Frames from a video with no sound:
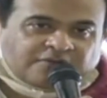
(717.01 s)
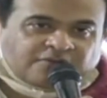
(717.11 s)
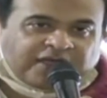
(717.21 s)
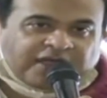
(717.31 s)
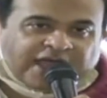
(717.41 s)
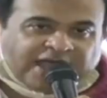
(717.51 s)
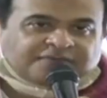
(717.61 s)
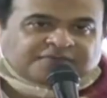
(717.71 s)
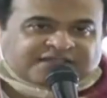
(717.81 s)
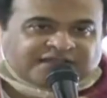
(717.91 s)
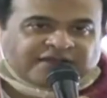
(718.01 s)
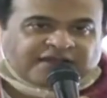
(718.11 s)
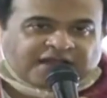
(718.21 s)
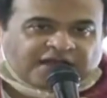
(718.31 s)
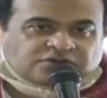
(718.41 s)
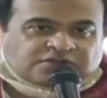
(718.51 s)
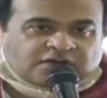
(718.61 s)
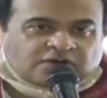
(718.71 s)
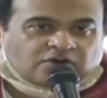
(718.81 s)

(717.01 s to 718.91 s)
we have 7,000